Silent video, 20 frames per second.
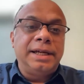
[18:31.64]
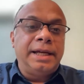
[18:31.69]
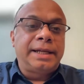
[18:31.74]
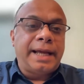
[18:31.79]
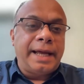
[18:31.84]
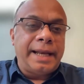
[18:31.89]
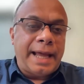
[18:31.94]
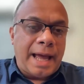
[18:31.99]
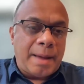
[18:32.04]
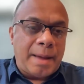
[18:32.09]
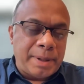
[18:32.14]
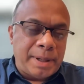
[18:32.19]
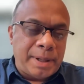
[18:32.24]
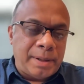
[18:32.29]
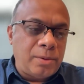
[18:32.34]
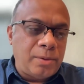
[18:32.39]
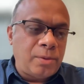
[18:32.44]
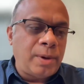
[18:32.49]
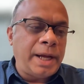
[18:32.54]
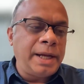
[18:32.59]
it can happen,
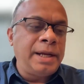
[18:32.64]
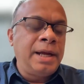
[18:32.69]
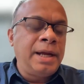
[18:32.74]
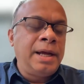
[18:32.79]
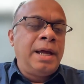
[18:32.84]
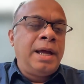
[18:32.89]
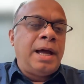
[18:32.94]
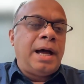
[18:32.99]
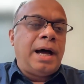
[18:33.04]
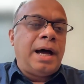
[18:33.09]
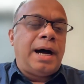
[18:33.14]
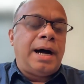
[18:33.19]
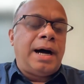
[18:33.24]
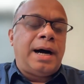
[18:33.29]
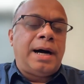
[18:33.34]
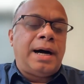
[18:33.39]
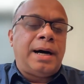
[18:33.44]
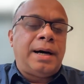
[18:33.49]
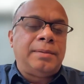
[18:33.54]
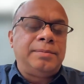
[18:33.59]
right?
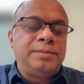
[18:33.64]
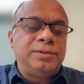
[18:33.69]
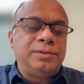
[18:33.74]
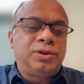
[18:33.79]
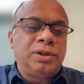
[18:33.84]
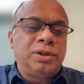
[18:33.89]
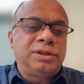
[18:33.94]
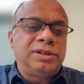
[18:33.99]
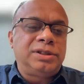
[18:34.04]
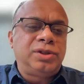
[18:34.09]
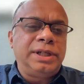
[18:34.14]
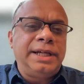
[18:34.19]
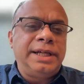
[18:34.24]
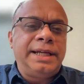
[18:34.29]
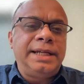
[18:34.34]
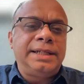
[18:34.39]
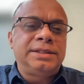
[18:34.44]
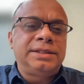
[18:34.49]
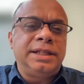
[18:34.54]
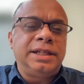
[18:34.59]
So
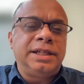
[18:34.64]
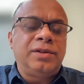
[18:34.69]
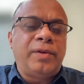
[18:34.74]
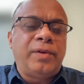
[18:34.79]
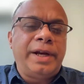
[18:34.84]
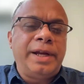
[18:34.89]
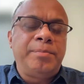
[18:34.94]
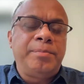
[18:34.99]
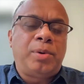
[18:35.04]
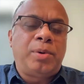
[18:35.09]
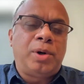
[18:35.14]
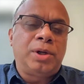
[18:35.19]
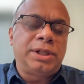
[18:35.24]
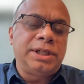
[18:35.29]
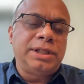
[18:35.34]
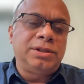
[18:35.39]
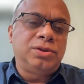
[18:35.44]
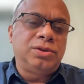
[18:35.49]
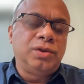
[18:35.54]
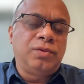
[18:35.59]
it is very
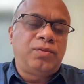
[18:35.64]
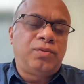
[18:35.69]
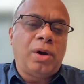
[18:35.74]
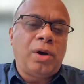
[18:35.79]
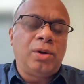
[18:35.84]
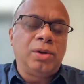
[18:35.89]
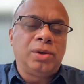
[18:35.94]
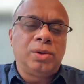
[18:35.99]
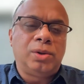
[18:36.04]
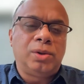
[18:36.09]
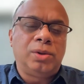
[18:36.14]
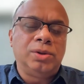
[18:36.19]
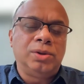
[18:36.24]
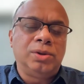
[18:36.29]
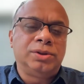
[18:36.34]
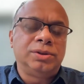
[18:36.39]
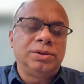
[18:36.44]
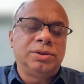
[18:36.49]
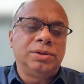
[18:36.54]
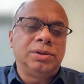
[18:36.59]
important to follow
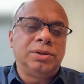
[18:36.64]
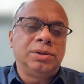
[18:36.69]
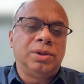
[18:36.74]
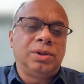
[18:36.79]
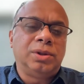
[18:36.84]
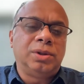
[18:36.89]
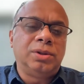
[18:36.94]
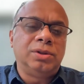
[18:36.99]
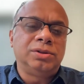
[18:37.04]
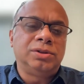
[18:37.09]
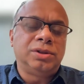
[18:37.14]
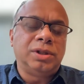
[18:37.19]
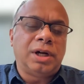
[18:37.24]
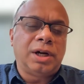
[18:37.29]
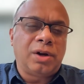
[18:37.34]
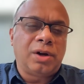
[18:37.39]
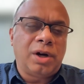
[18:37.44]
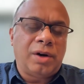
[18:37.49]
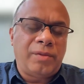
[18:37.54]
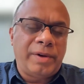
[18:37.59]
those
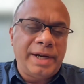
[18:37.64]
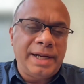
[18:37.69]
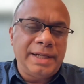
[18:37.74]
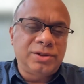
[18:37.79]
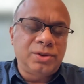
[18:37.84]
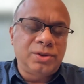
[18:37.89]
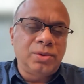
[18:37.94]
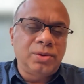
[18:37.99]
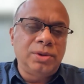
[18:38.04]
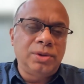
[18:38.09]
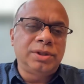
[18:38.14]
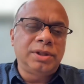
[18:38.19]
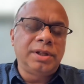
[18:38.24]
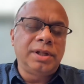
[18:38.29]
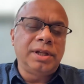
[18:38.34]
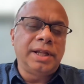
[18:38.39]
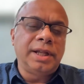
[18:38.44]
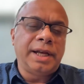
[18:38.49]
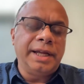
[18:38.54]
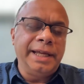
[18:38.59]
governance rules
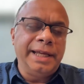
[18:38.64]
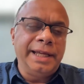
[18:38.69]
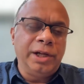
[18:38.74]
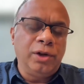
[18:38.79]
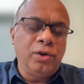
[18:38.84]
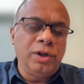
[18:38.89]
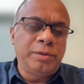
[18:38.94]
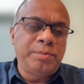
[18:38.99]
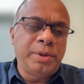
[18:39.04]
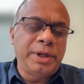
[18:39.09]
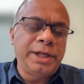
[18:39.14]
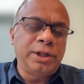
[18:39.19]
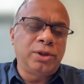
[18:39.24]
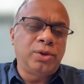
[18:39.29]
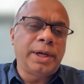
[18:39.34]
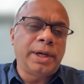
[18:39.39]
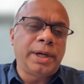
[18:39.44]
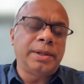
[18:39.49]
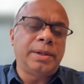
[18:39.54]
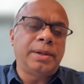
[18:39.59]
that EU is putting
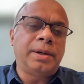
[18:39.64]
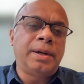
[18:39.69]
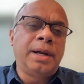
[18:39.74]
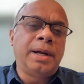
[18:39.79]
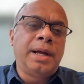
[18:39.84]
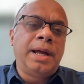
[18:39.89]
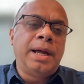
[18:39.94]
together,